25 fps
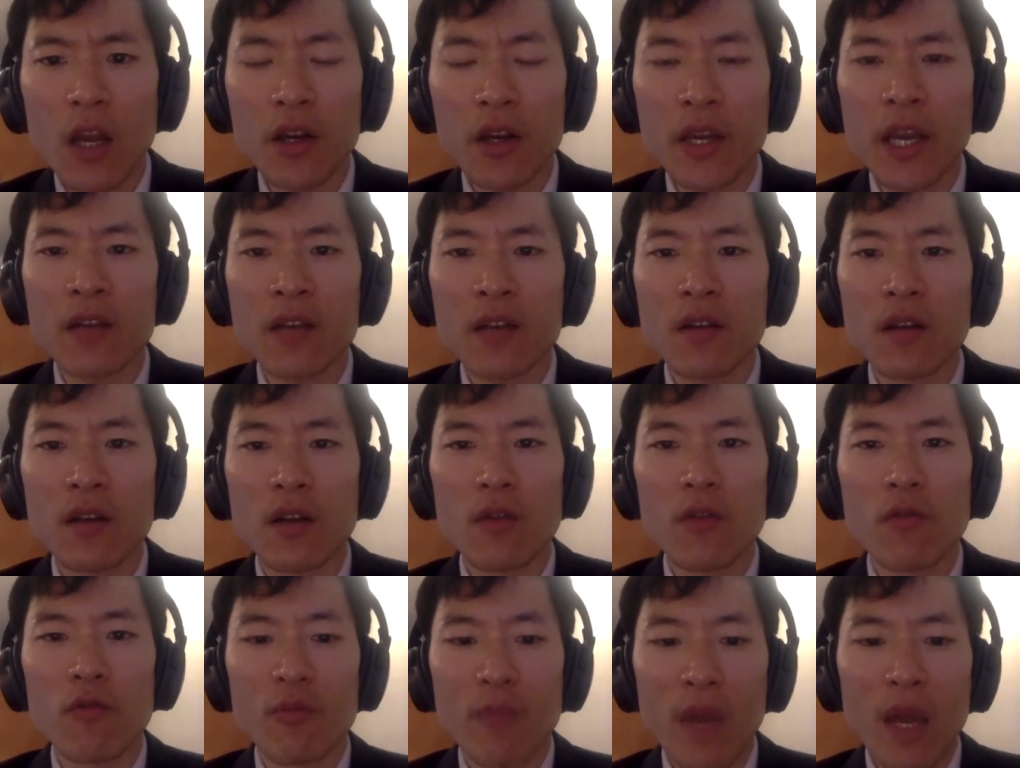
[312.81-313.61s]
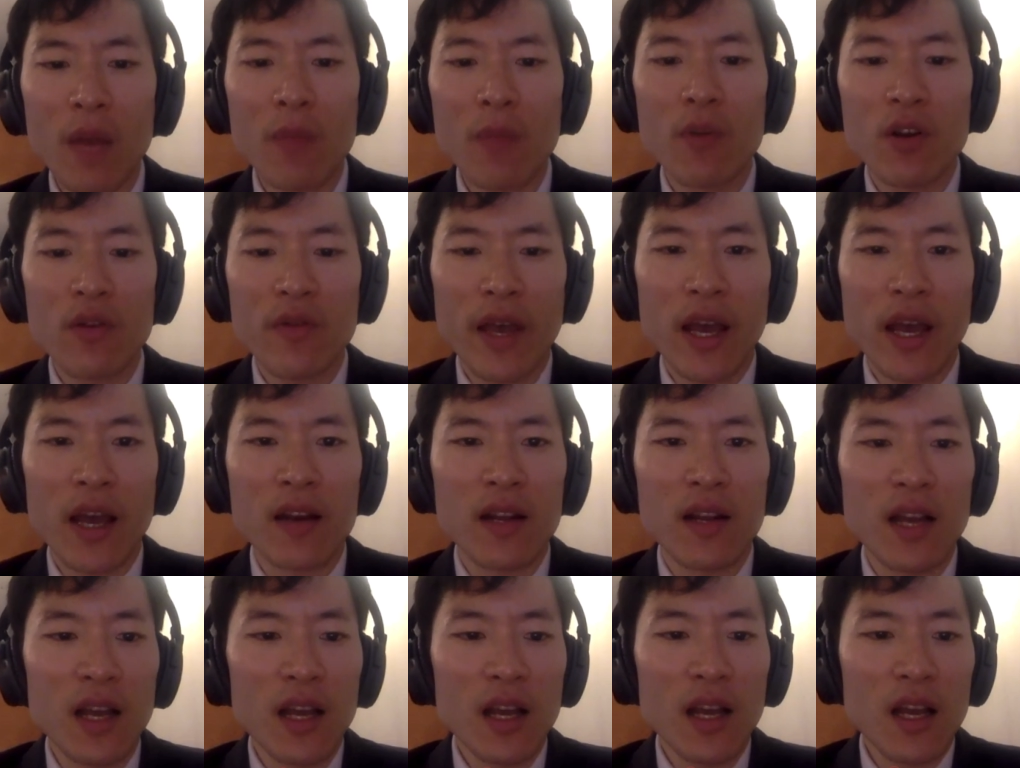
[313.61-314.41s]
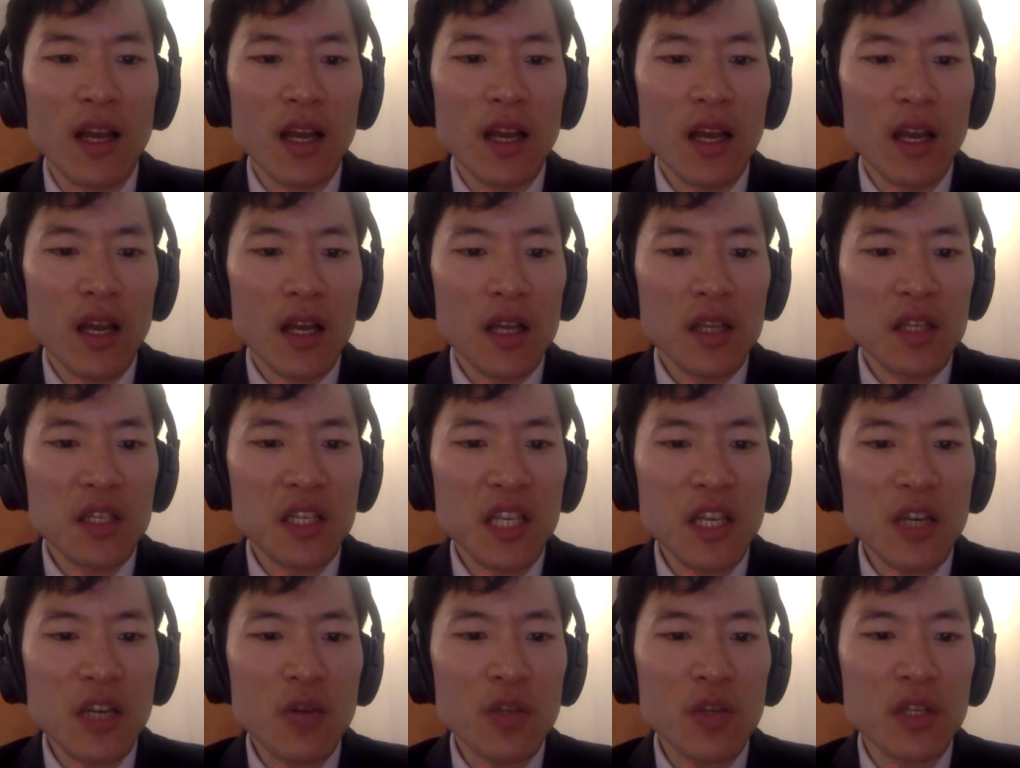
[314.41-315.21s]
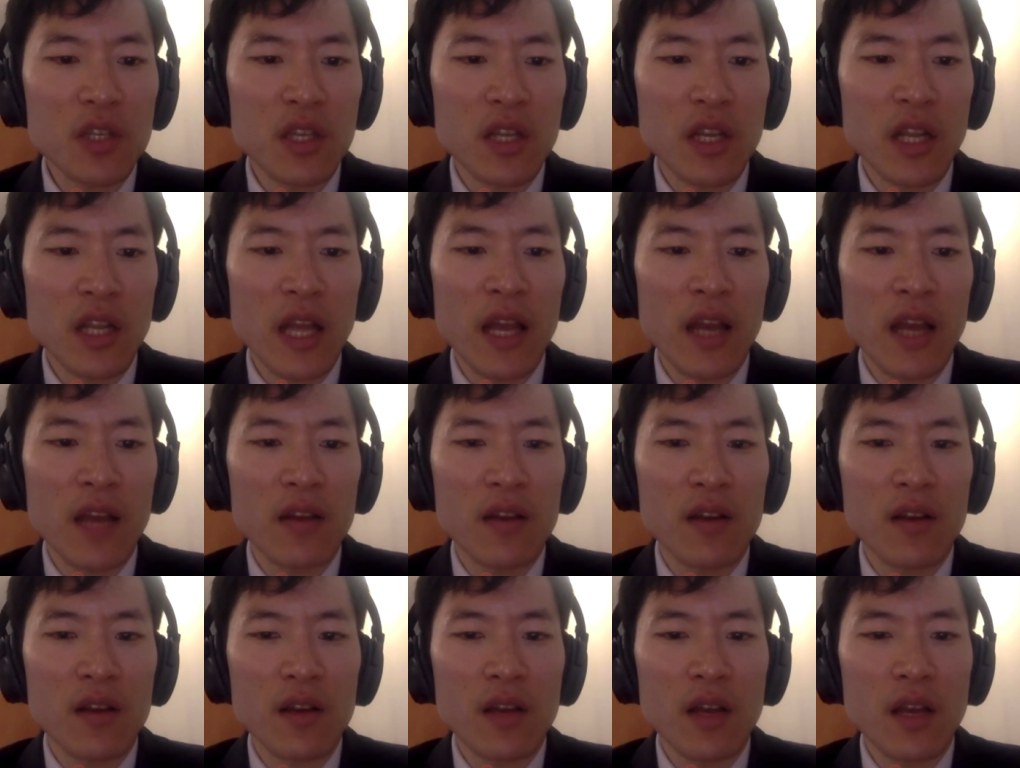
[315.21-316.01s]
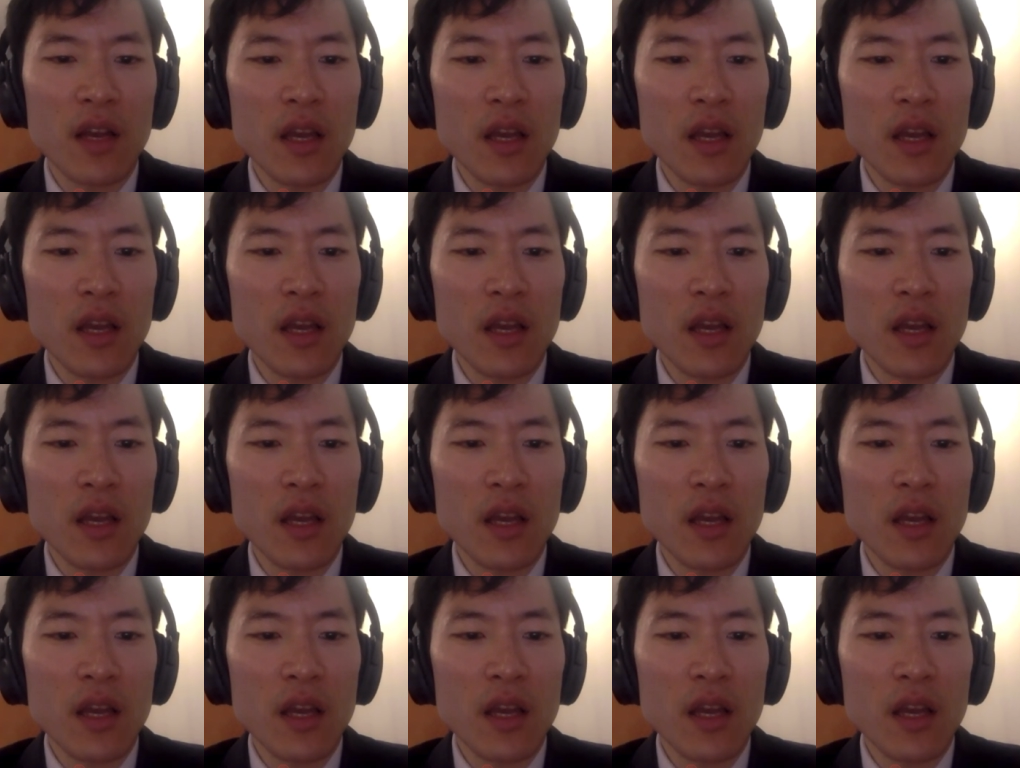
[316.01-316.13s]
Again, remember that sequence that I